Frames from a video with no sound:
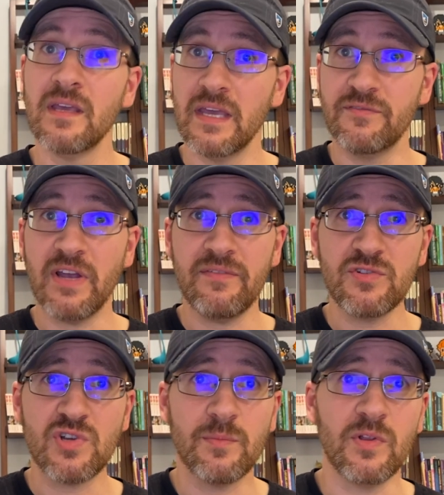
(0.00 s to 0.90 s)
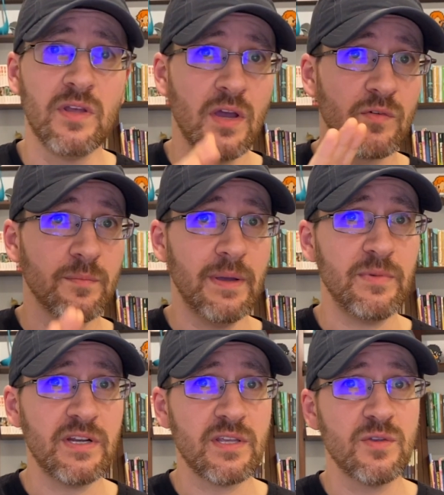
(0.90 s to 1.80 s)
If you're having trouble,
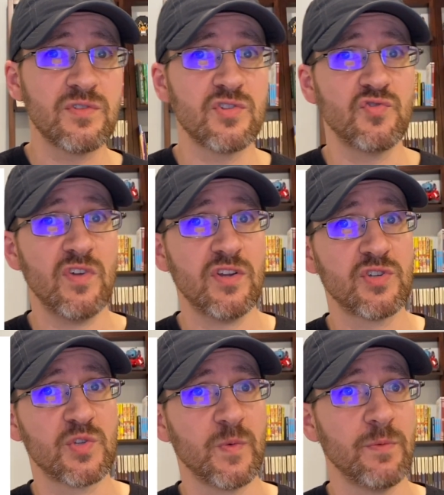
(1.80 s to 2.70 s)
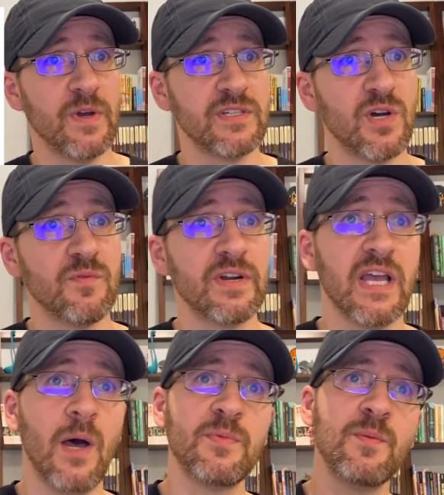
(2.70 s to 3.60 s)
remember to use the structures we went over to
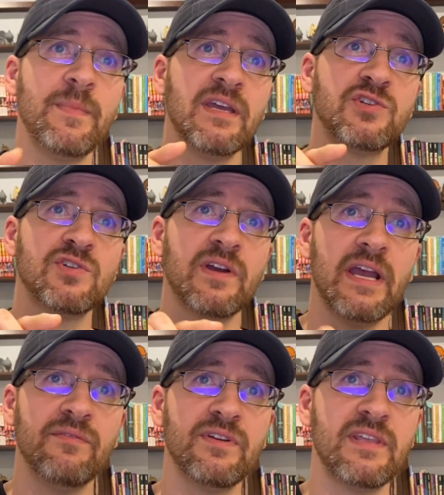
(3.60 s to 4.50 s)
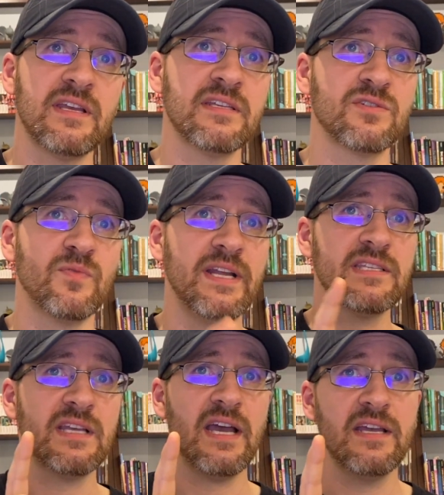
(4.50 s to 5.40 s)
help you make sure everything is the right
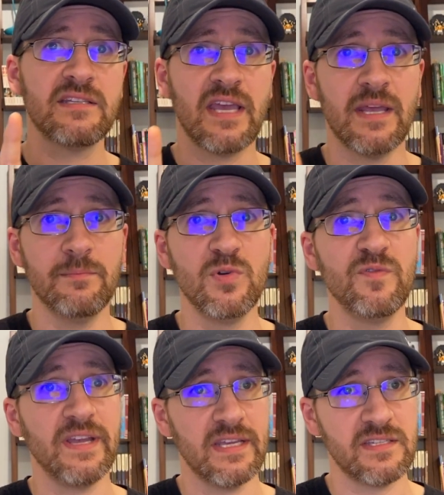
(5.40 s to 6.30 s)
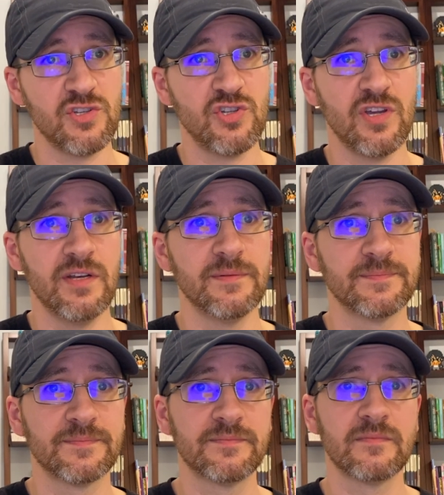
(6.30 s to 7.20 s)
size and moving as it should.
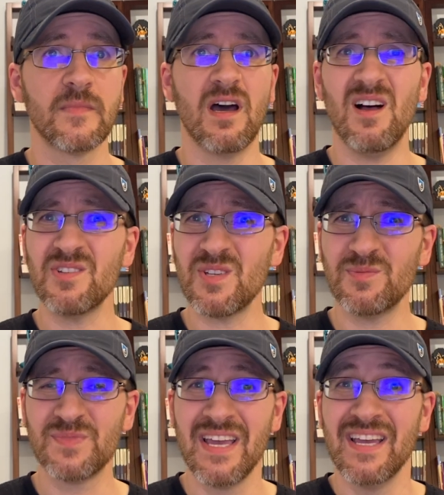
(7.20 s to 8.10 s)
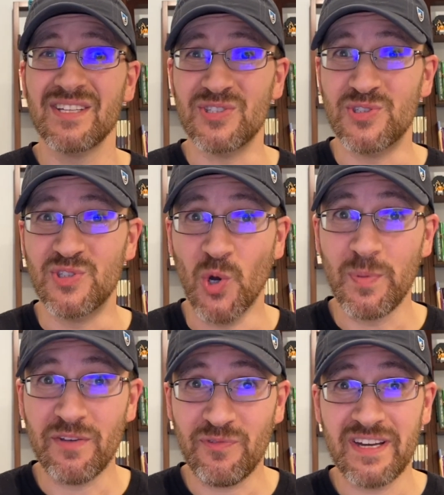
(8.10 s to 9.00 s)
Also, don't be
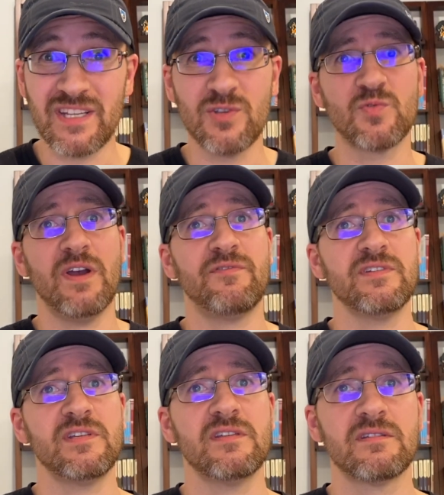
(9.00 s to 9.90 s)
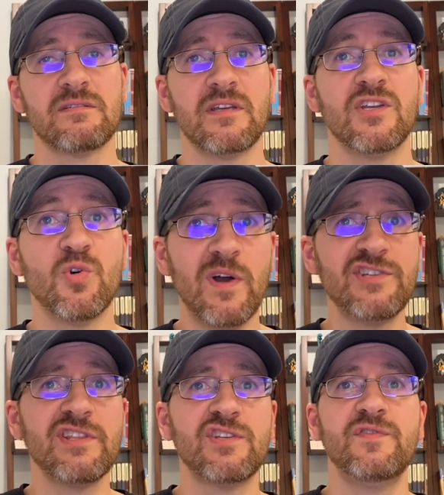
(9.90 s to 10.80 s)
afraid to use references. You're
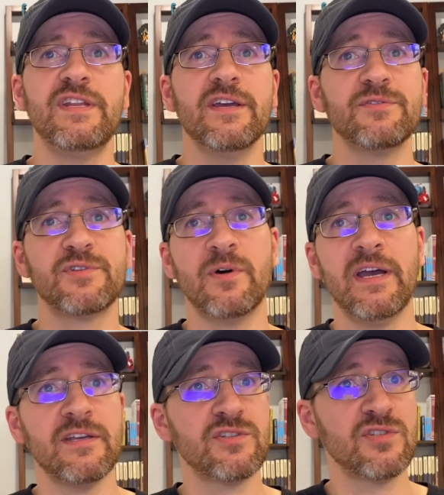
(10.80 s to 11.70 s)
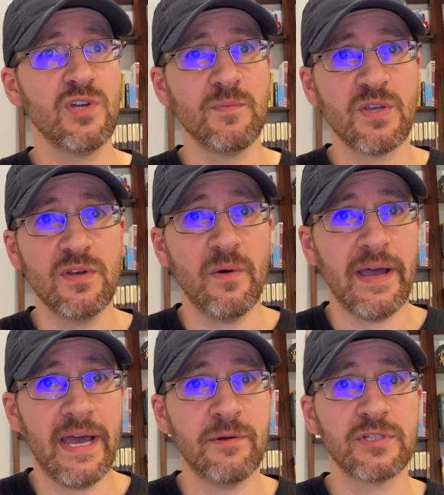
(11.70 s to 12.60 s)
watching this video, so I assume you know
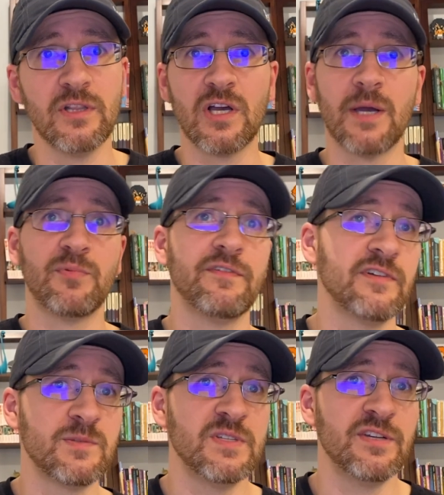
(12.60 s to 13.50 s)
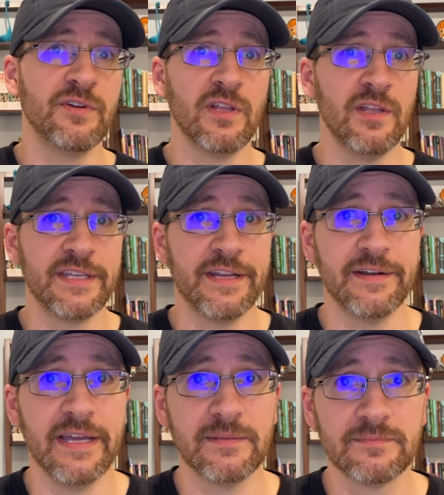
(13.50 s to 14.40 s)
how to look up reference material on the internet.